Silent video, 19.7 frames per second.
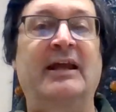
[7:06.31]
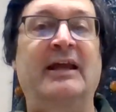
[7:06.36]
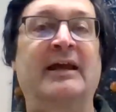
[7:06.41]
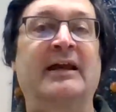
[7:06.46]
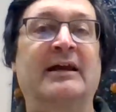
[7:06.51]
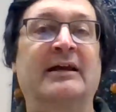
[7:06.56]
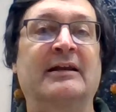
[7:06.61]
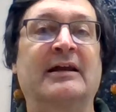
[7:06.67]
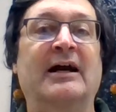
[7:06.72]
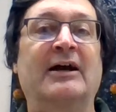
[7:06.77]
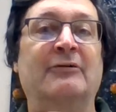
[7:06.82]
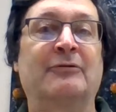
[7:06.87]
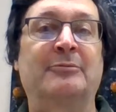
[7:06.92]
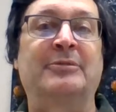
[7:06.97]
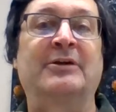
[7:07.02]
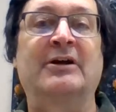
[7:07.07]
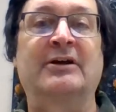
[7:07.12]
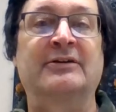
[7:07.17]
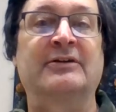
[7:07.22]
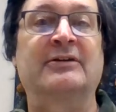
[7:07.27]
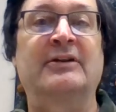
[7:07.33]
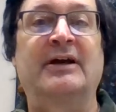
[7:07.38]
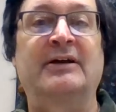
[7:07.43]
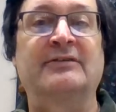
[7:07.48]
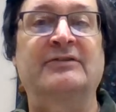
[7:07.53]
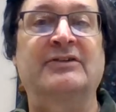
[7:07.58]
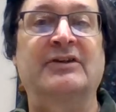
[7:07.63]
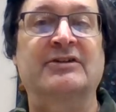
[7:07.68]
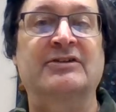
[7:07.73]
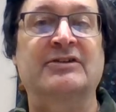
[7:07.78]
And I will be on the
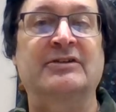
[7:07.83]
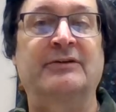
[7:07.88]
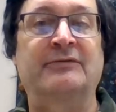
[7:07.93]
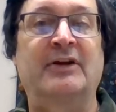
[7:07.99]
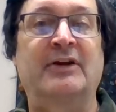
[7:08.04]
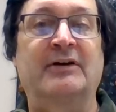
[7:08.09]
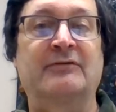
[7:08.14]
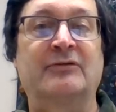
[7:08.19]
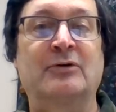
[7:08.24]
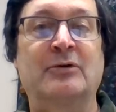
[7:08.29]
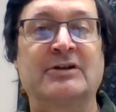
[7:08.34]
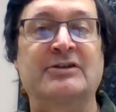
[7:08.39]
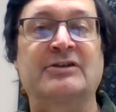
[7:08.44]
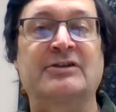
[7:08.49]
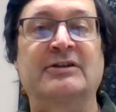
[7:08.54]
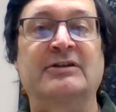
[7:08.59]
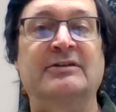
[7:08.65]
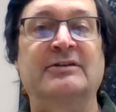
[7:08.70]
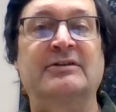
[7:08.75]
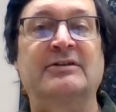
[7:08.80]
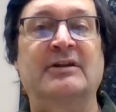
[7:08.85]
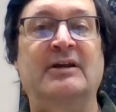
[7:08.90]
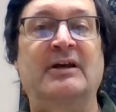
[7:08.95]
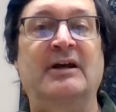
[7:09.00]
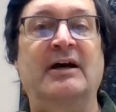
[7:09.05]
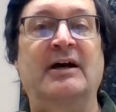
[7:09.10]
live session if you have questions.